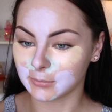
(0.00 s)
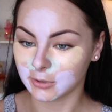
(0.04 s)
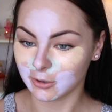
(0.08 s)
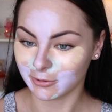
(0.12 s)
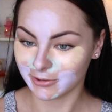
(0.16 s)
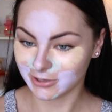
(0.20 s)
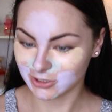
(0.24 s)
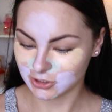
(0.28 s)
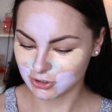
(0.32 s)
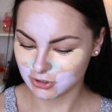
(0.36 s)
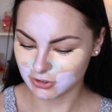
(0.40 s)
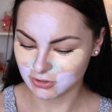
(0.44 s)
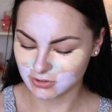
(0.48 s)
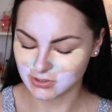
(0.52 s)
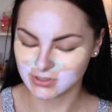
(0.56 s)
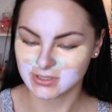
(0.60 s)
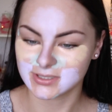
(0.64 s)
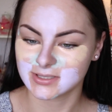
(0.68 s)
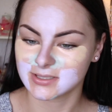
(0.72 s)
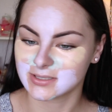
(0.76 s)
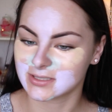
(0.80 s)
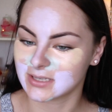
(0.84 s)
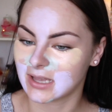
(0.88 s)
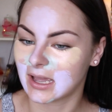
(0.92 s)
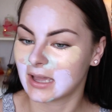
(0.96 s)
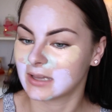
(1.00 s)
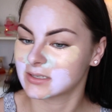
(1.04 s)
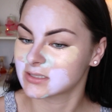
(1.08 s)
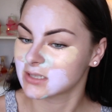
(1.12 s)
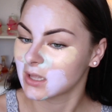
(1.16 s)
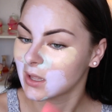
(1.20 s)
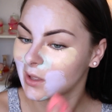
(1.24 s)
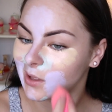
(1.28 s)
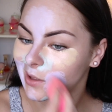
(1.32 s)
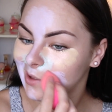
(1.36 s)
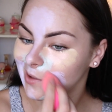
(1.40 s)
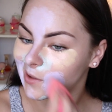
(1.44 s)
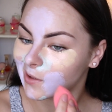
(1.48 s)
I'm going to start
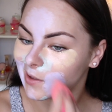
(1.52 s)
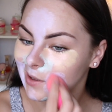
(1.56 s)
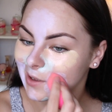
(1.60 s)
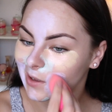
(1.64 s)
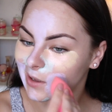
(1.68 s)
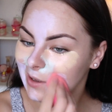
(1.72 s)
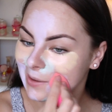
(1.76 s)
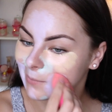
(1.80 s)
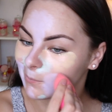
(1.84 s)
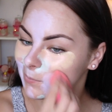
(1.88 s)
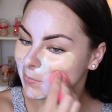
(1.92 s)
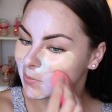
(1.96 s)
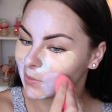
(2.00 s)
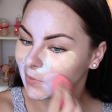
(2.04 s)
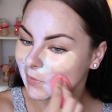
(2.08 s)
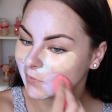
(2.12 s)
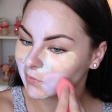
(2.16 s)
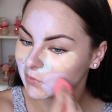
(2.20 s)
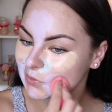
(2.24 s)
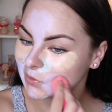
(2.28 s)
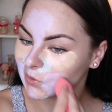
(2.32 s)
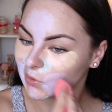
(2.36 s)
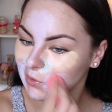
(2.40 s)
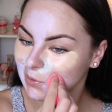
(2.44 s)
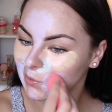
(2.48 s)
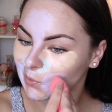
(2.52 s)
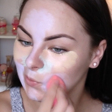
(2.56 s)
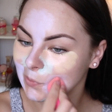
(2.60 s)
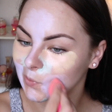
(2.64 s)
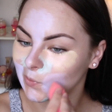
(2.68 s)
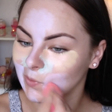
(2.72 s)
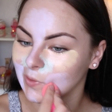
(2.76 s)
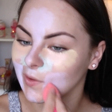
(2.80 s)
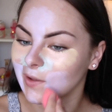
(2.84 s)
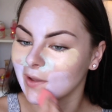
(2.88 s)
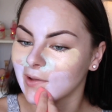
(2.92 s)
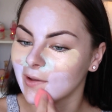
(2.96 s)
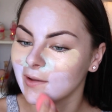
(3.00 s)
blending it
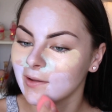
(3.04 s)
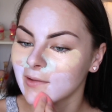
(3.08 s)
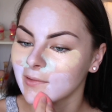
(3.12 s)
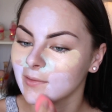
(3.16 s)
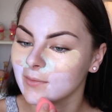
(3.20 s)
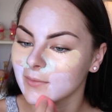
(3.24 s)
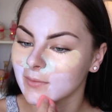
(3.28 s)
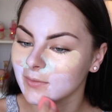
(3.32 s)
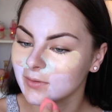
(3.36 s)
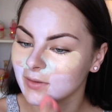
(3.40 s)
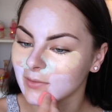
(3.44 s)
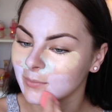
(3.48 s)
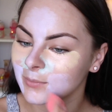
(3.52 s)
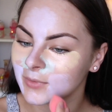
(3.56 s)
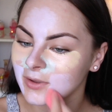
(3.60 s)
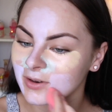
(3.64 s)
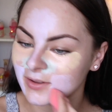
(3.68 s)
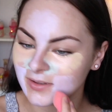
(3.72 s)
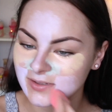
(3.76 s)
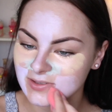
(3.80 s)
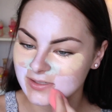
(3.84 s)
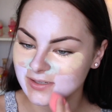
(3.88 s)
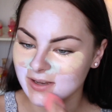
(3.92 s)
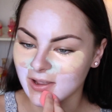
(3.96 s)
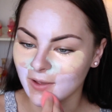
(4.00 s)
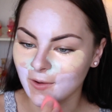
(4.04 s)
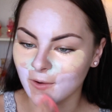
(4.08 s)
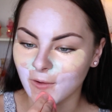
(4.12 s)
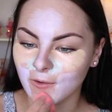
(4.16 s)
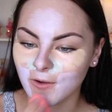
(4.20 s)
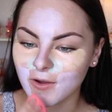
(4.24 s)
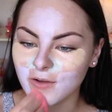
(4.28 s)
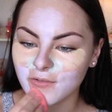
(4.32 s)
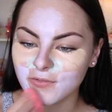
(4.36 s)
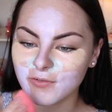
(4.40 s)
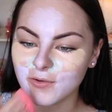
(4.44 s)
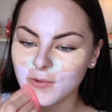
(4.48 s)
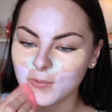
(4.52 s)
all out. So I'm going to start
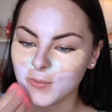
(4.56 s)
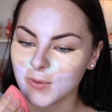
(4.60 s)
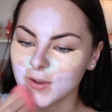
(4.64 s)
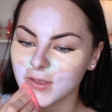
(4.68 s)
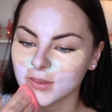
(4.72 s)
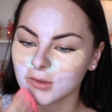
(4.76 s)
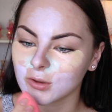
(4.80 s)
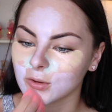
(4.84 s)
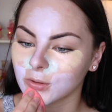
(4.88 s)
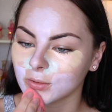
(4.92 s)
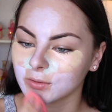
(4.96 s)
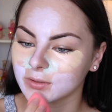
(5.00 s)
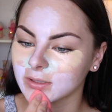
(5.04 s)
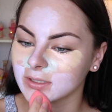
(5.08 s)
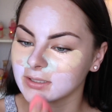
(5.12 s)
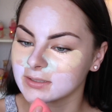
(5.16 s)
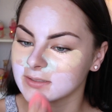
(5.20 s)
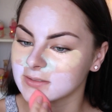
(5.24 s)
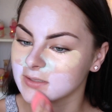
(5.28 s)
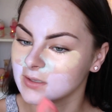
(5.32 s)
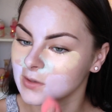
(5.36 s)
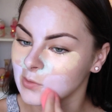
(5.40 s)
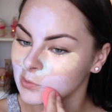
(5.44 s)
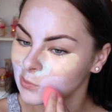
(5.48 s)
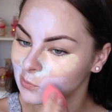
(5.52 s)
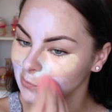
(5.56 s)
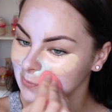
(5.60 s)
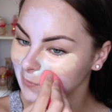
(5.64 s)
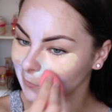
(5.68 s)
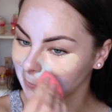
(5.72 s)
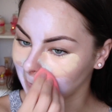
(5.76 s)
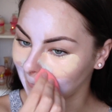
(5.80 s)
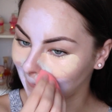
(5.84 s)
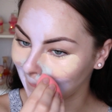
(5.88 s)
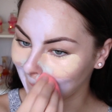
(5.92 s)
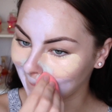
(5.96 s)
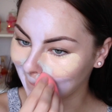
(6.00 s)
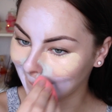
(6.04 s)
off with all these cool
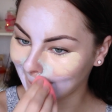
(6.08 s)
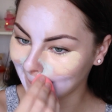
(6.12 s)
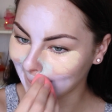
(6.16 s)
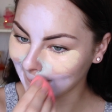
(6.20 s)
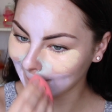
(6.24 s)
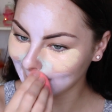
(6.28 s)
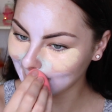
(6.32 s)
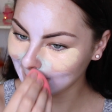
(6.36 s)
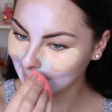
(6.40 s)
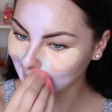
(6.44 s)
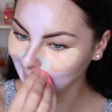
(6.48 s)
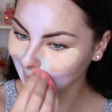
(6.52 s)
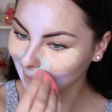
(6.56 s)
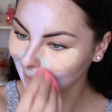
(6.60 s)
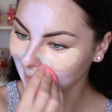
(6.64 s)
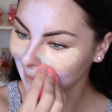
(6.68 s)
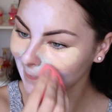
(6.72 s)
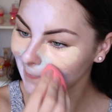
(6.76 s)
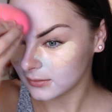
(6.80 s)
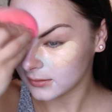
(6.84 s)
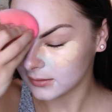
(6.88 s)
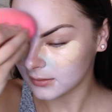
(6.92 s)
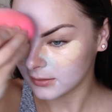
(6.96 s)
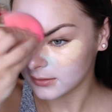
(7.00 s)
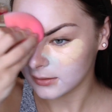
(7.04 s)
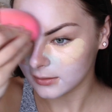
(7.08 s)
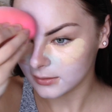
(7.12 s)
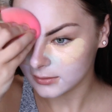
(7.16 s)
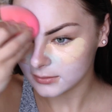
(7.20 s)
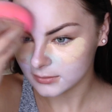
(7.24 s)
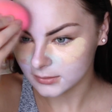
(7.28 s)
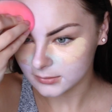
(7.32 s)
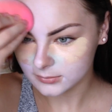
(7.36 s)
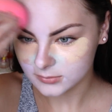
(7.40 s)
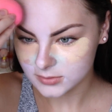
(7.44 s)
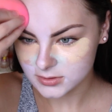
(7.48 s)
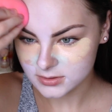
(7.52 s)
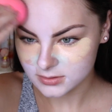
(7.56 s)
tone colours
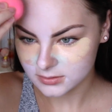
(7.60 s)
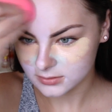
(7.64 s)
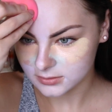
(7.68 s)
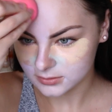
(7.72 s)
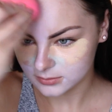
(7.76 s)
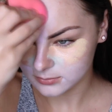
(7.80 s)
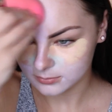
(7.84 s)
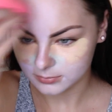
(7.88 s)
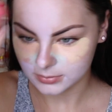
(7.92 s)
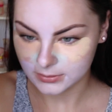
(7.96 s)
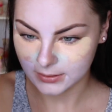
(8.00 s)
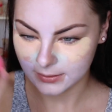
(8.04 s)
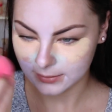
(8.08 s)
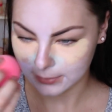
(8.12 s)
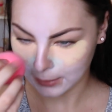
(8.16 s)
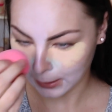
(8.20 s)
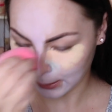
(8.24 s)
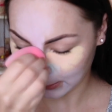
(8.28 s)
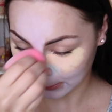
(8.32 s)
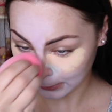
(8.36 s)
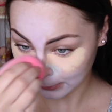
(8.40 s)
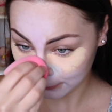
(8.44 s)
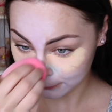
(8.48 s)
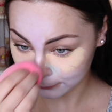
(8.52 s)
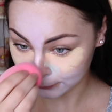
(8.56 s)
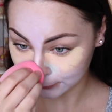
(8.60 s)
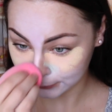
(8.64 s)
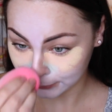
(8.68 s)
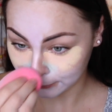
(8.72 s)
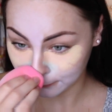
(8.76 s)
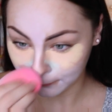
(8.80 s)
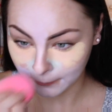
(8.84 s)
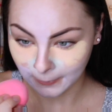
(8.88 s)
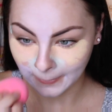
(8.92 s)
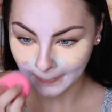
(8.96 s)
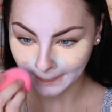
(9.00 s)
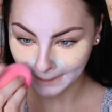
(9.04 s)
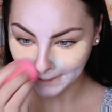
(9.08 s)
and I'm just going to blend that out
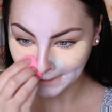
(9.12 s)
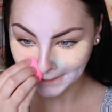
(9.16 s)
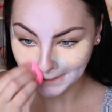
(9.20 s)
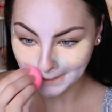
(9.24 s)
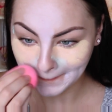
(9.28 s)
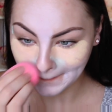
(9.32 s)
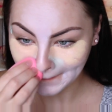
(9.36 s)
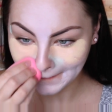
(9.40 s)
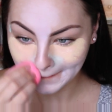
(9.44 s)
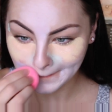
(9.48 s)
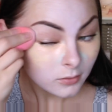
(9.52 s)
really well.